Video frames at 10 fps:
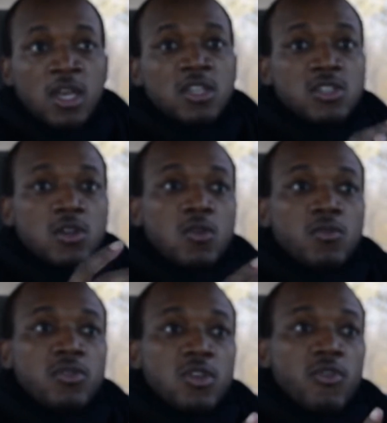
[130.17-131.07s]

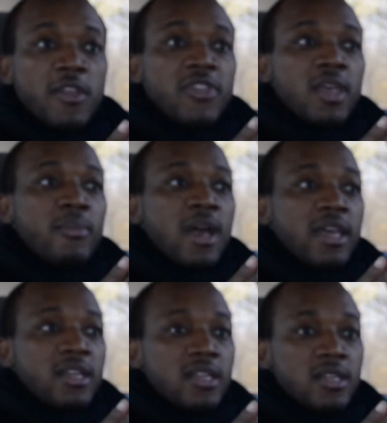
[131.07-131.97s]
So the great thing
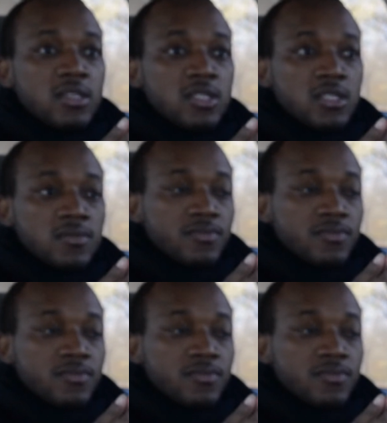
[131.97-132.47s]
about it is